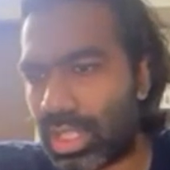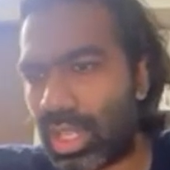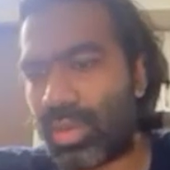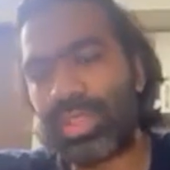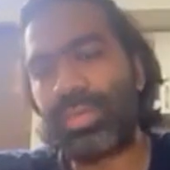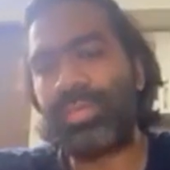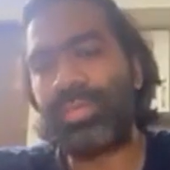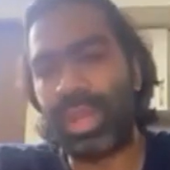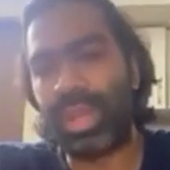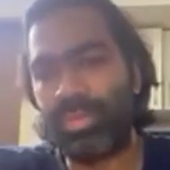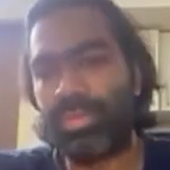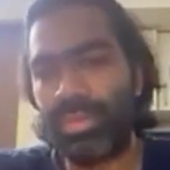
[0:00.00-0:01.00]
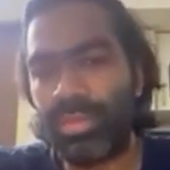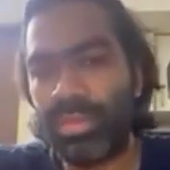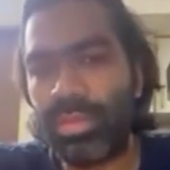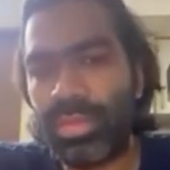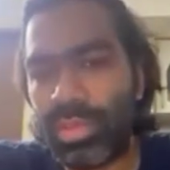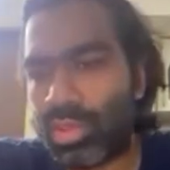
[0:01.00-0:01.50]
There was a PrEP,
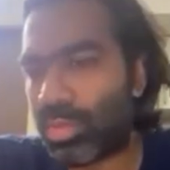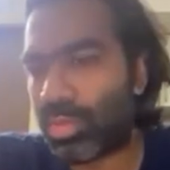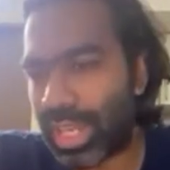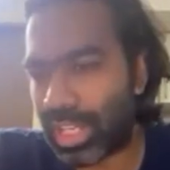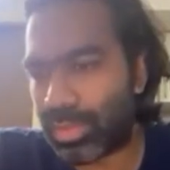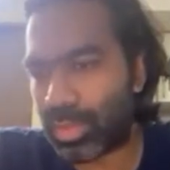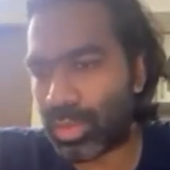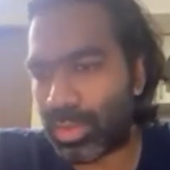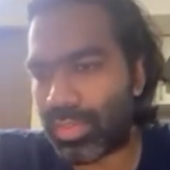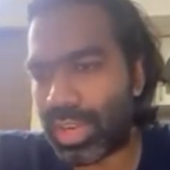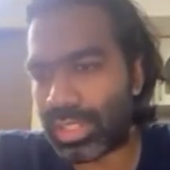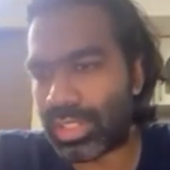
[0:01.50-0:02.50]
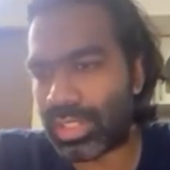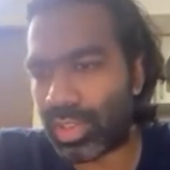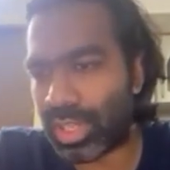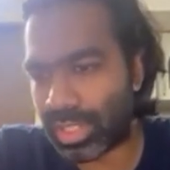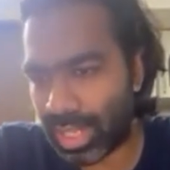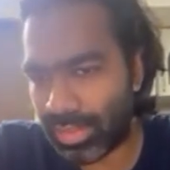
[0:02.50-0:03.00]
so pre-exposure prophylaxis
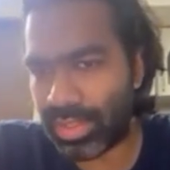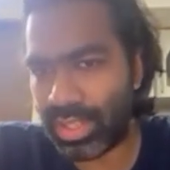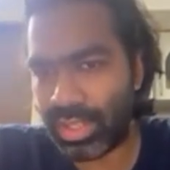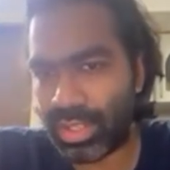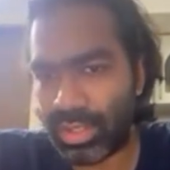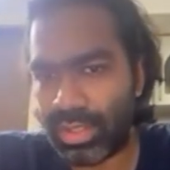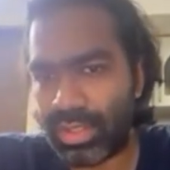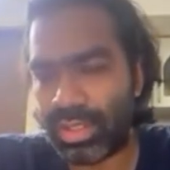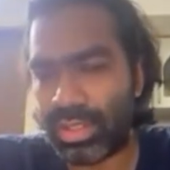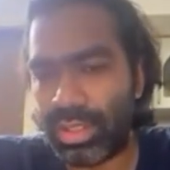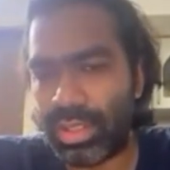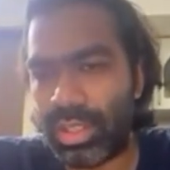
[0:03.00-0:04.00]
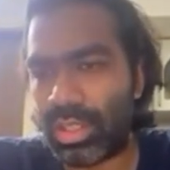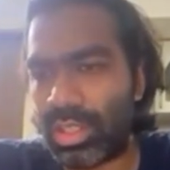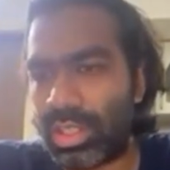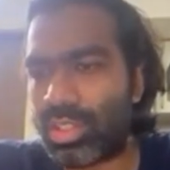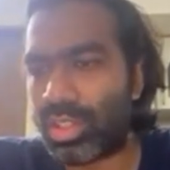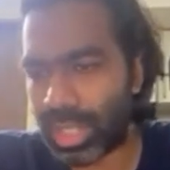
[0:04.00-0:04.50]
for HIV.
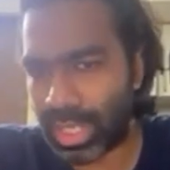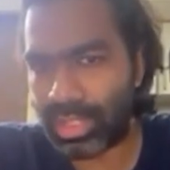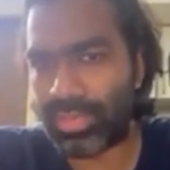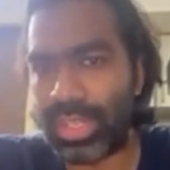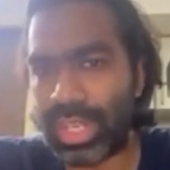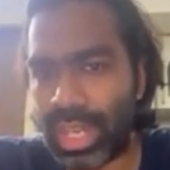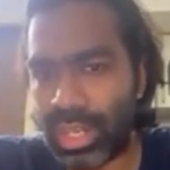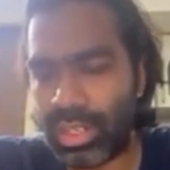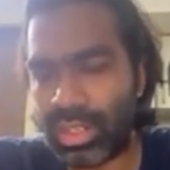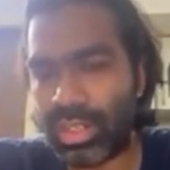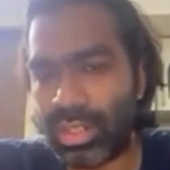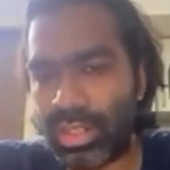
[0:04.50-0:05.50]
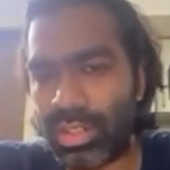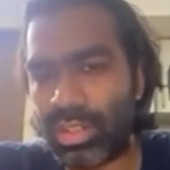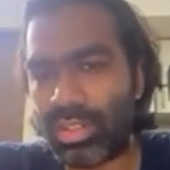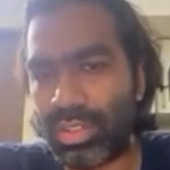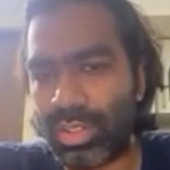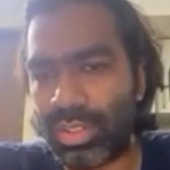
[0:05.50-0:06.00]
So yes, we can.
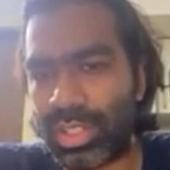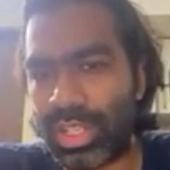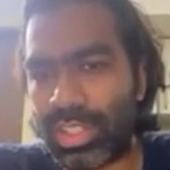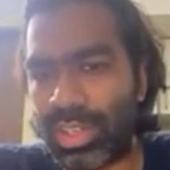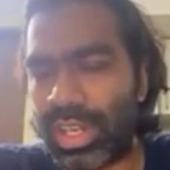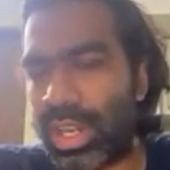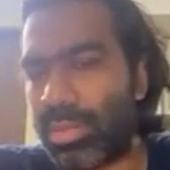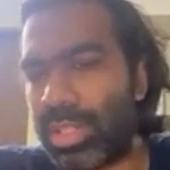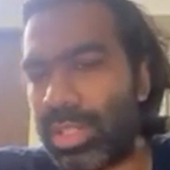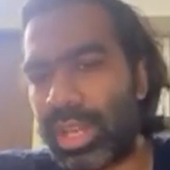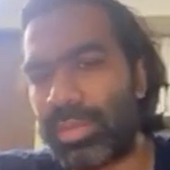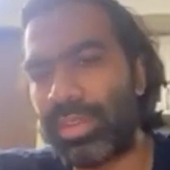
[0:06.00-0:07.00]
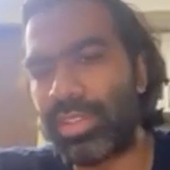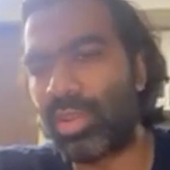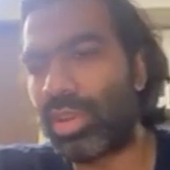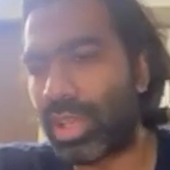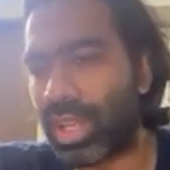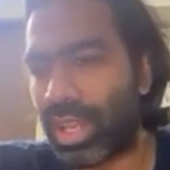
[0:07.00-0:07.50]
So it's actually a double therapy with
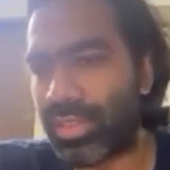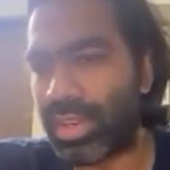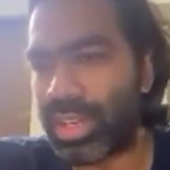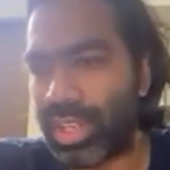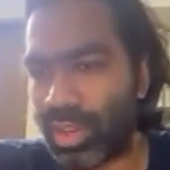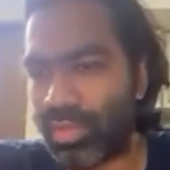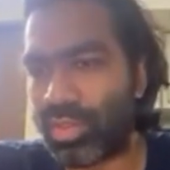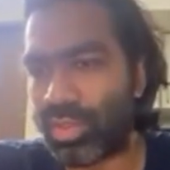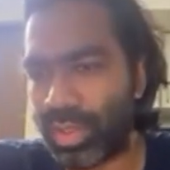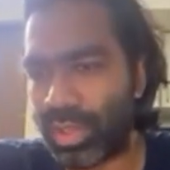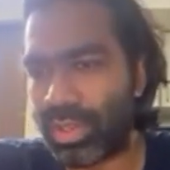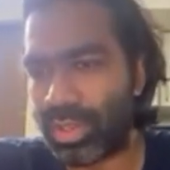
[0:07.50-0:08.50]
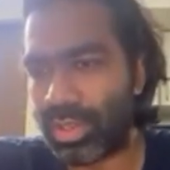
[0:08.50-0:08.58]
dolutegravir and tenofovir.